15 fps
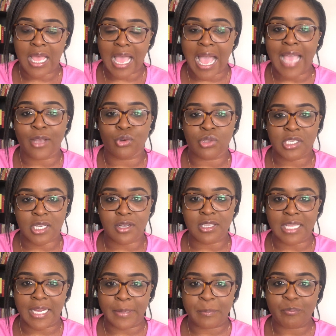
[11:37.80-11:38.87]
I could tell
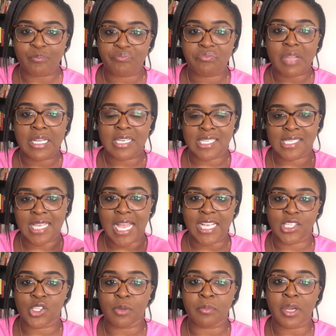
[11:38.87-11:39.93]
that this guy
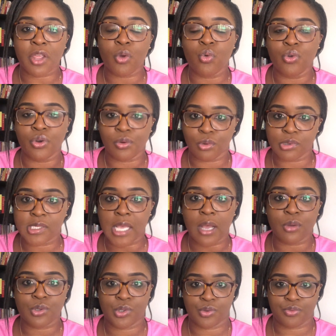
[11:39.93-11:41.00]
is somebody who knows
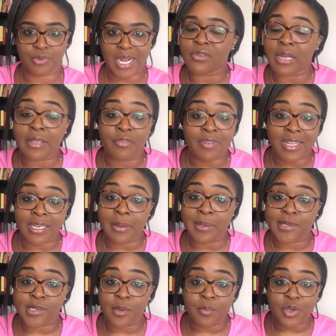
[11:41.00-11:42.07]
how to write. In fact, there
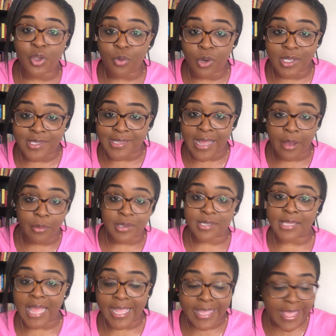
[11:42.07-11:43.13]
were some new words that I
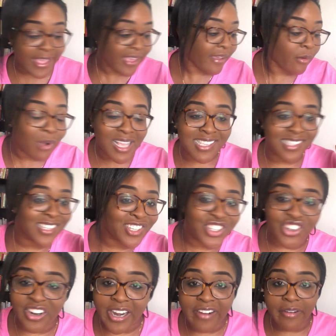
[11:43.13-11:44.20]
was like, eh, what is
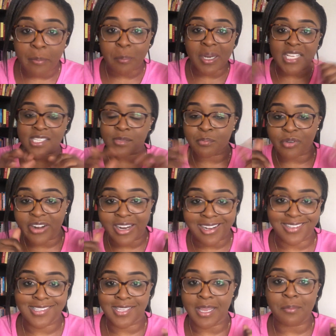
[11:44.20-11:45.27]
dictionary? Please bring
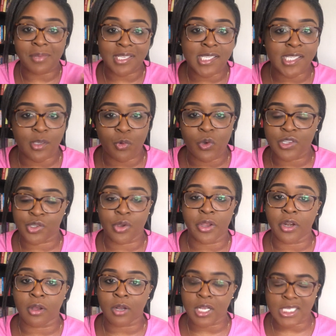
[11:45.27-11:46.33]
it. Let me see what's
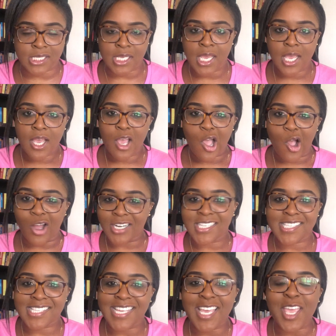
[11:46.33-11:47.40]
going on. Because
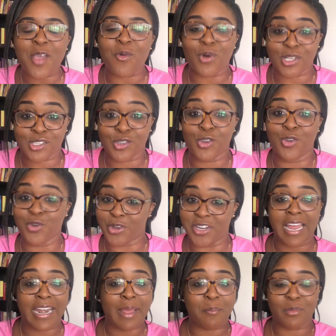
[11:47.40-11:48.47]
honestly, it was good.
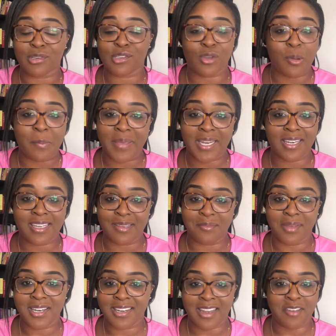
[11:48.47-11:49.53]
And I must commend
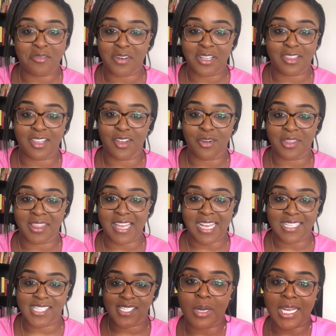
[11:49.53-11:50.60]
him definitely on
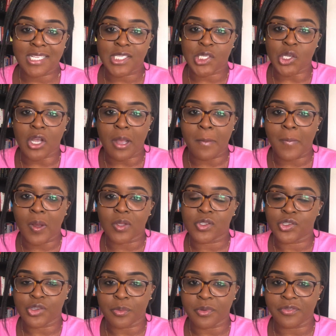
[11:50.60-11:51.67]
that. Let's talk about
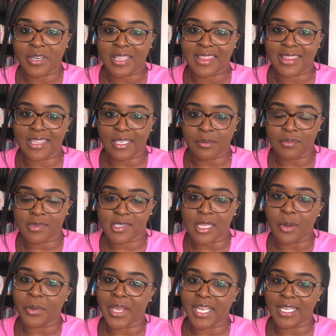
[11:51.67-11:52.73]
some of the themes
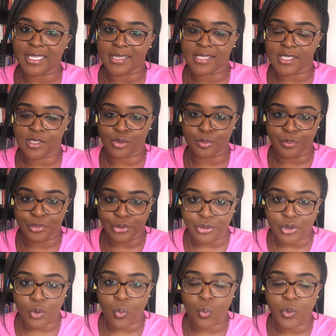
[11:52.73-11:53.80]
that were in this
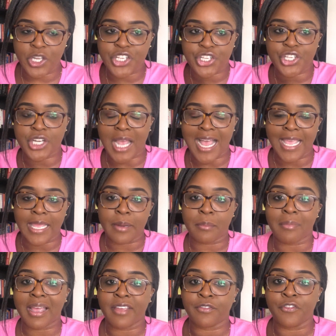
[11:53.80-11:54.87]
book, which in
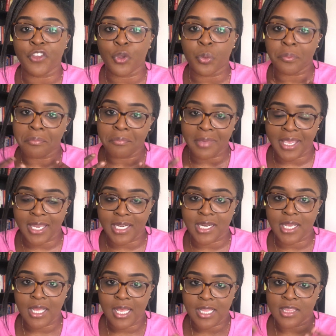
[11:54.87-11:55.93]
my view made
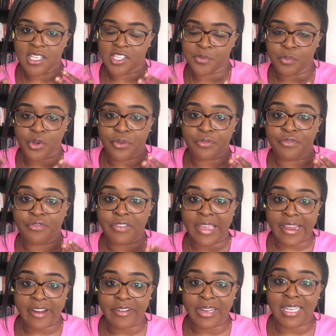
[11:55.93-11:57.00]
this book
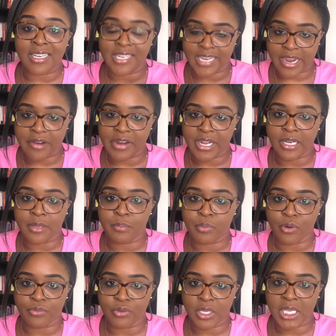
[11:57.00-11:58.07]
very daringly
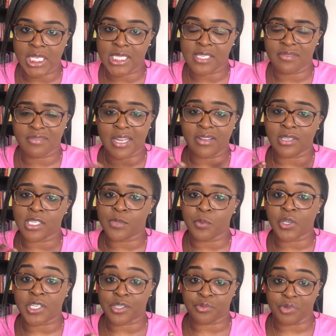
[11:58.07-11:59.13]
provocative. Now, this
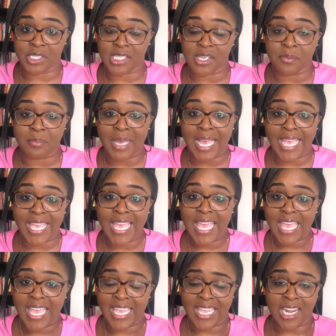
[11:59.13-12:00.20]
book is written by
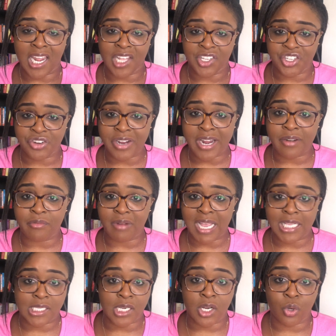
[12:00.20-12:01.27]
a Nigerian
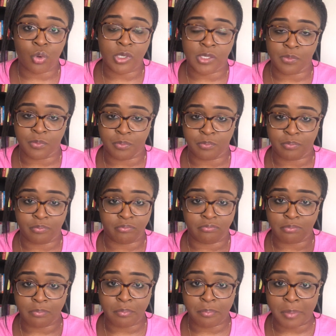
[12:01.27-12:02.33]
writer who is
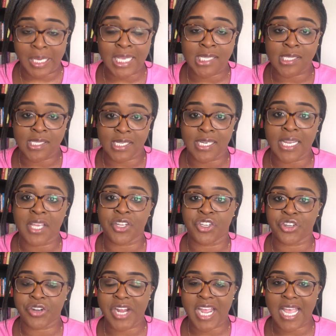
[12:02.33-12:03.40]
based in
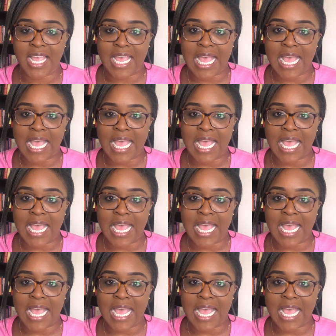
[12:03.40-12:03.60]
Nigeria.